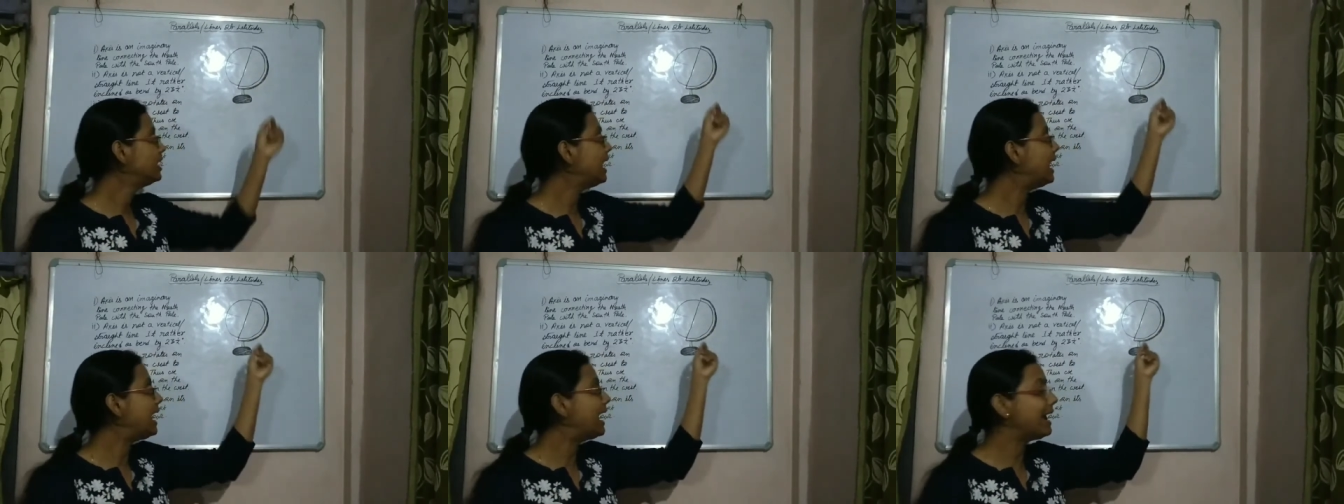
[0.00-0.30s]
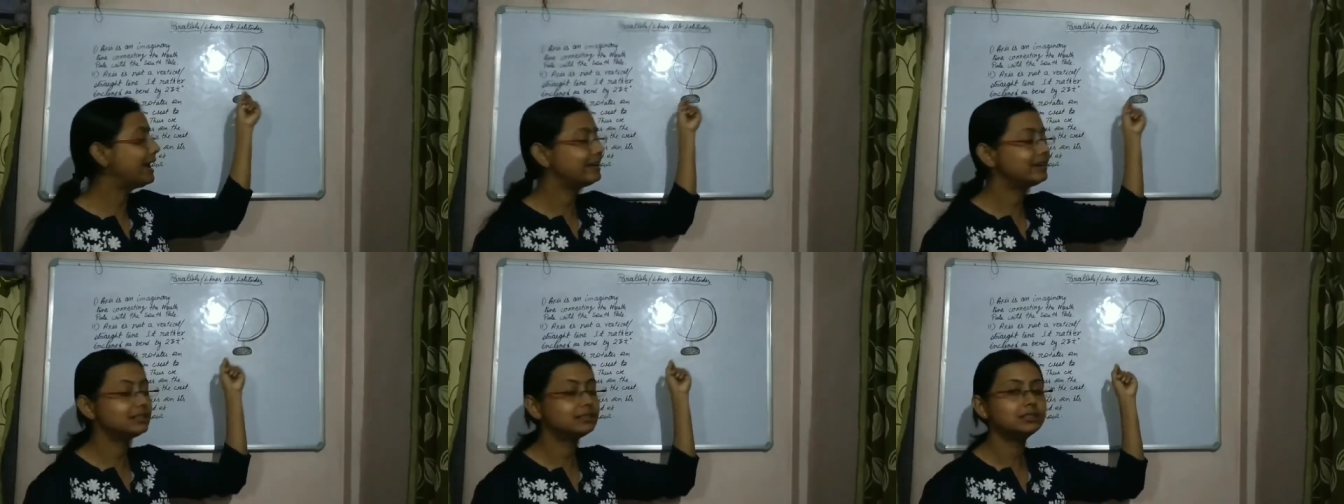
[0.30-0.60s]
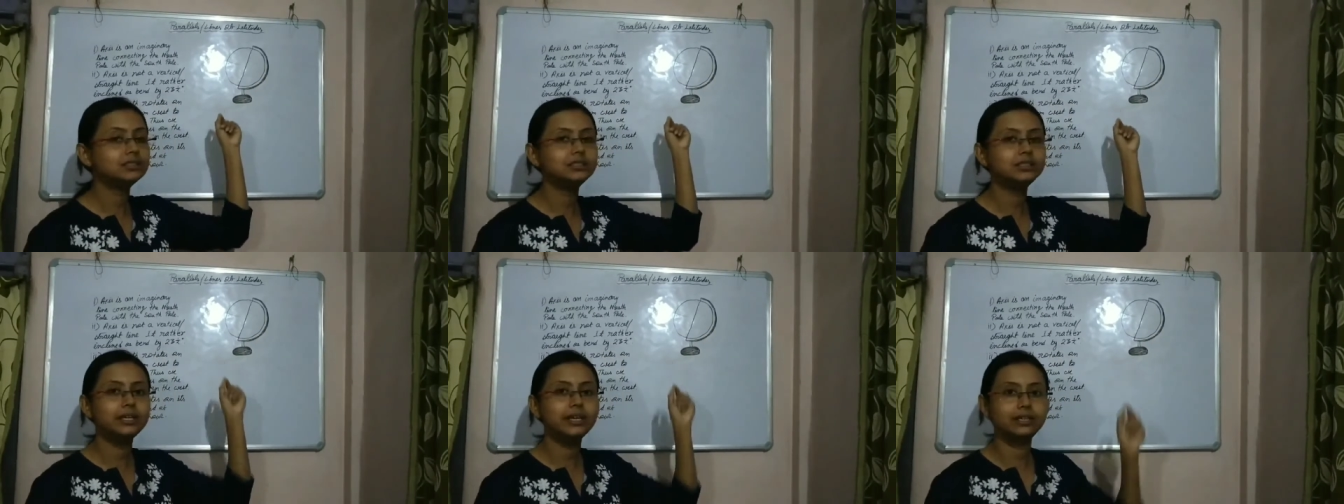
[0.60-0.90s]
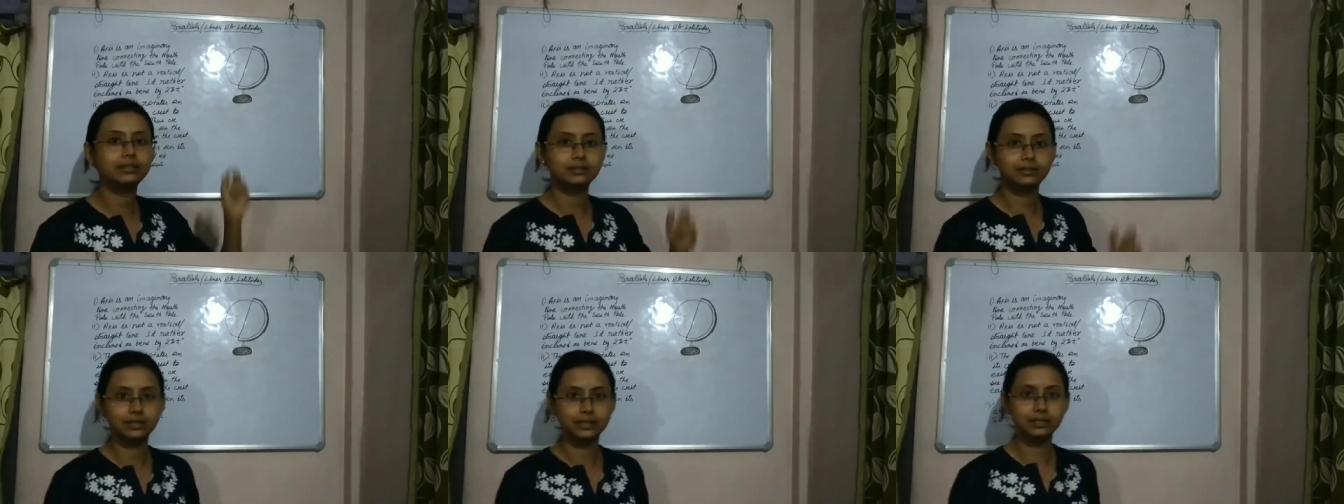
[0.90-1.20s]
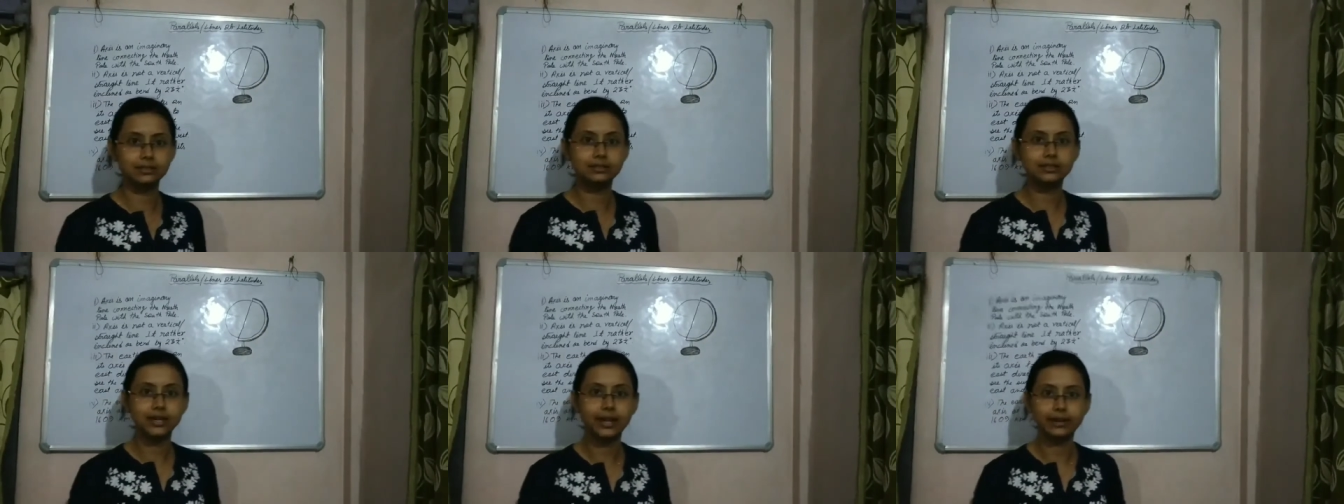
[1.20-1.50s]
iron sticks
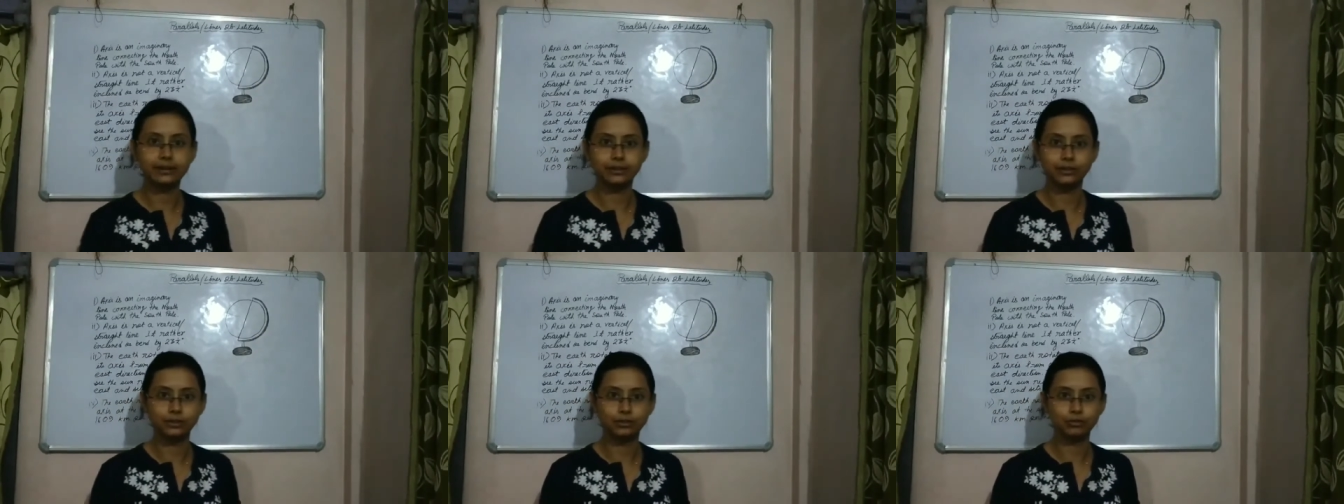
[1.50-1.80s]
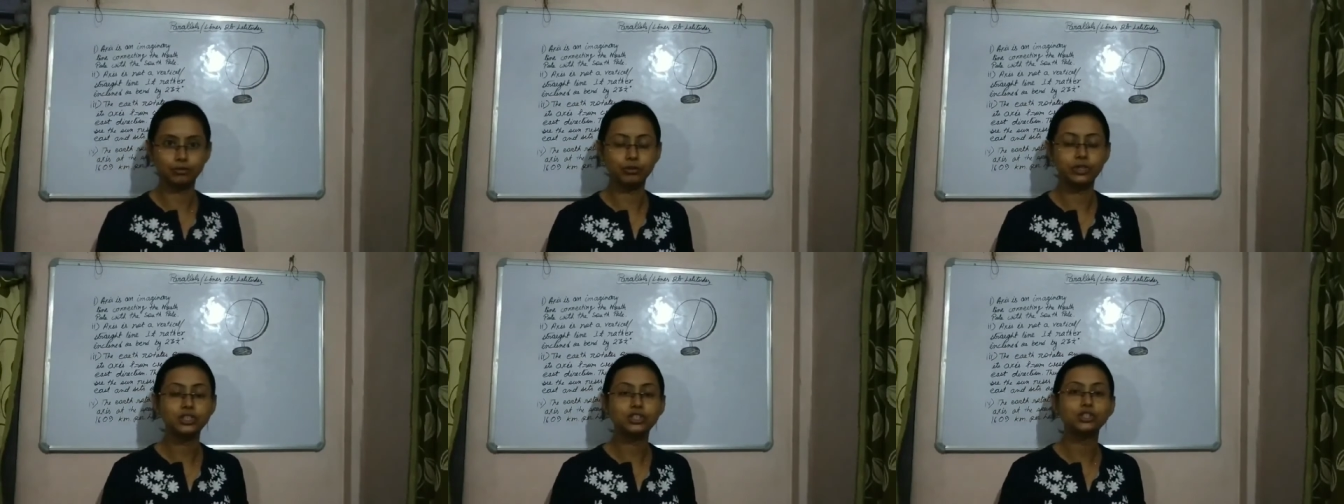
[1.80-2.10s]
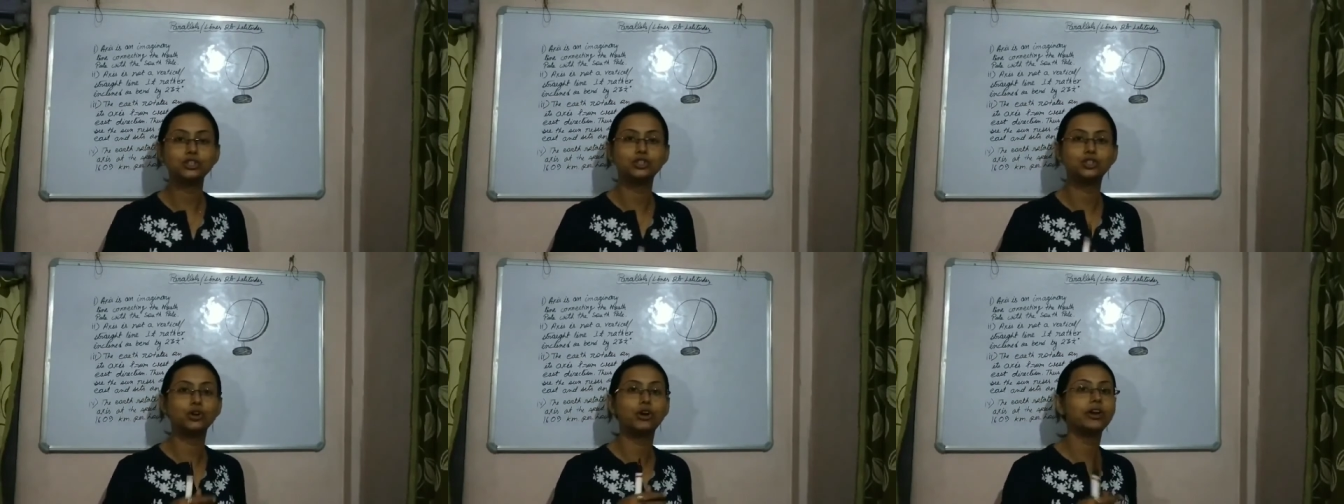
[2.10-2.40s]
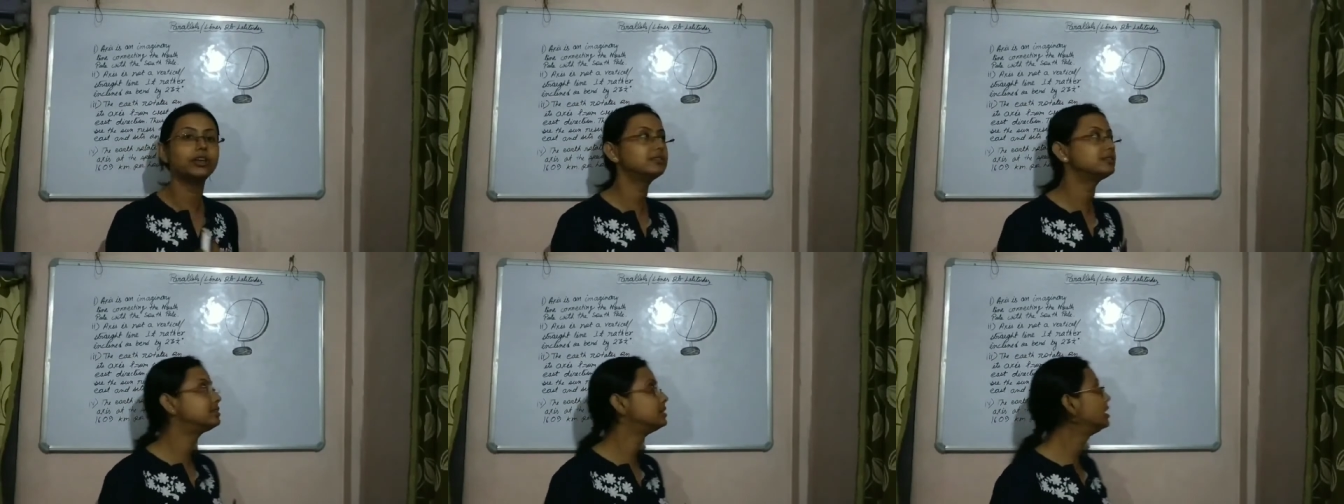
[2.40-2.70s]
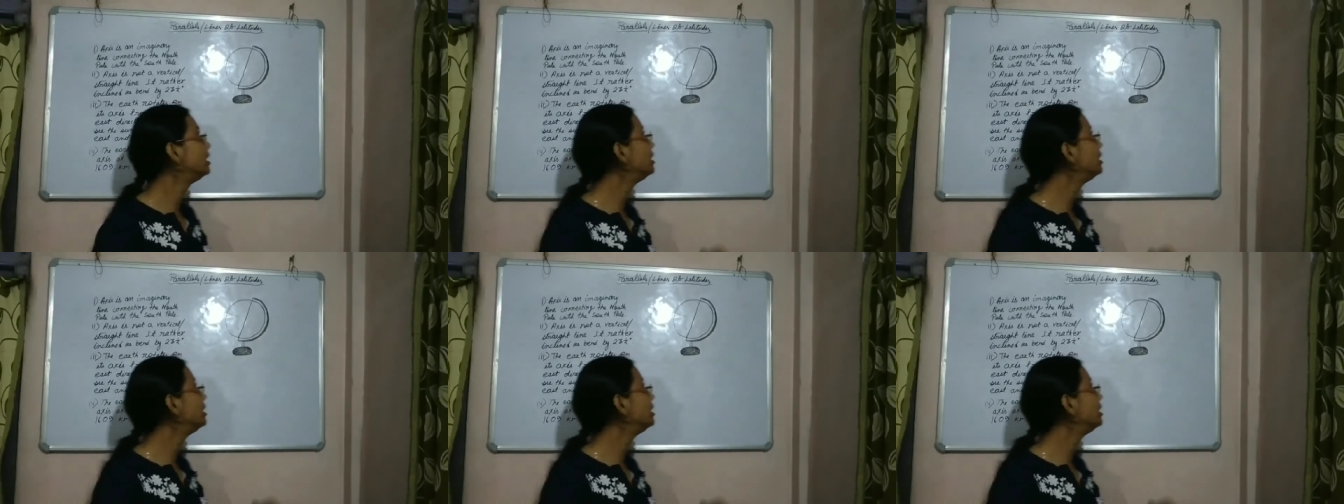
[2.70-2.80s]
inside it, which joins